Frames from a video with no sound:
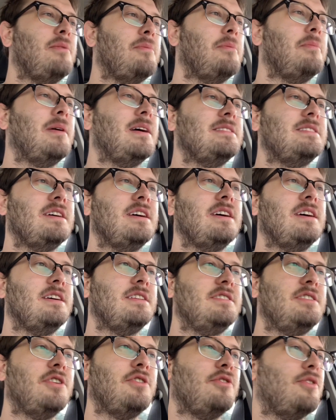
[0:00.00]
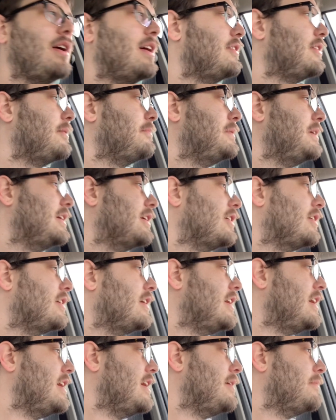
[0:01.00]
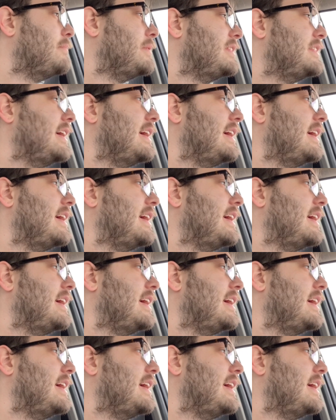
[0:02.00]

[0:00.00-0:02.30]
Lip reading: I'm about to turn around up here, but